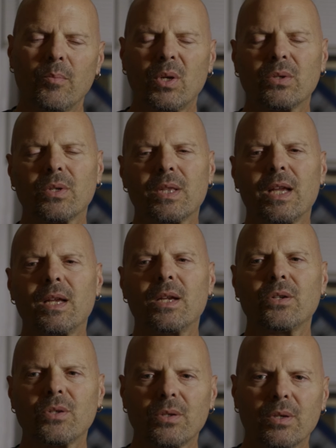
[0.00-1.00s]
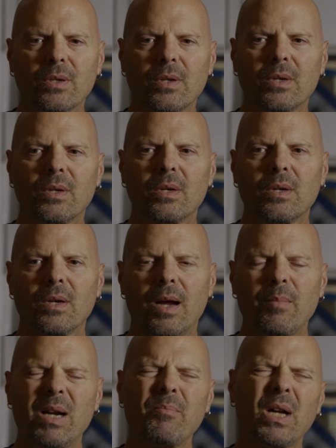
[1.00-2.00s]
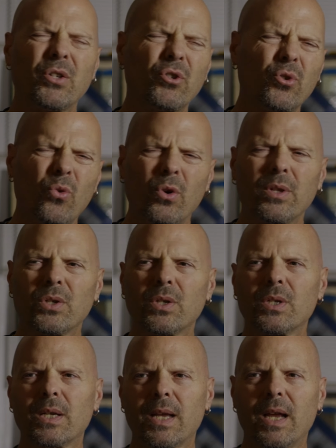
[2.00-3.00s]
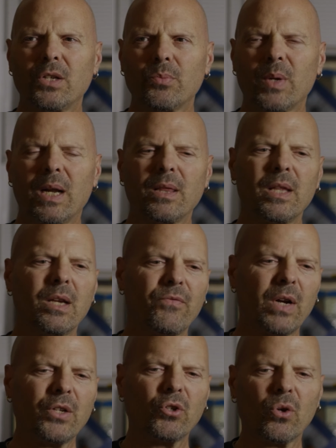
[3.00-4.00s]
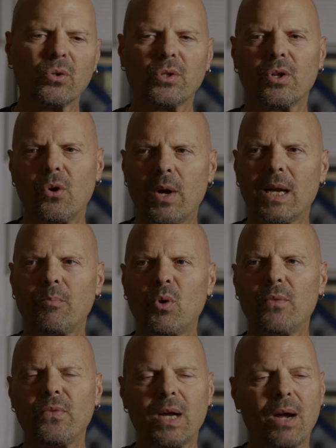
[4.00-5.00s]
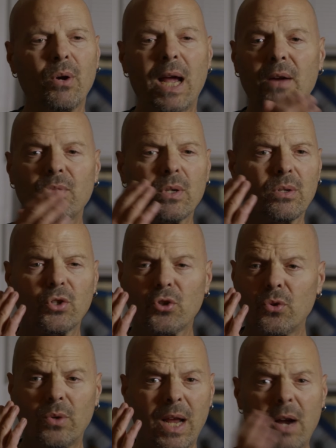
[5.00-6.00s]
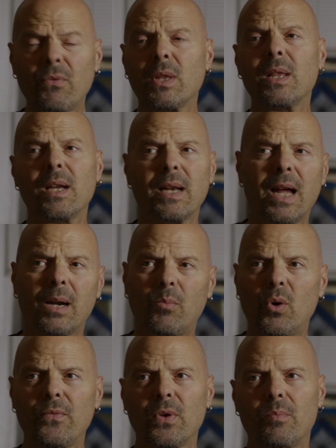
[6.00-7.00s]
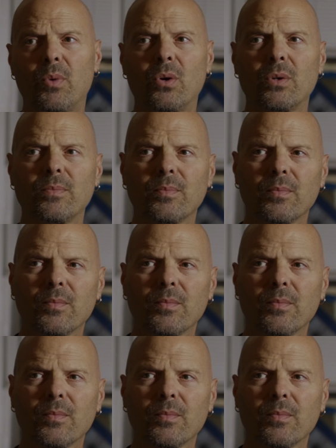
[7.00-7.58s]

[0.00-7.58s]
Because the thing is, I mean, I'm not sure this is the case, but I think if I chose to go anamorphic, I would have to shoot everything in anamorphic mode.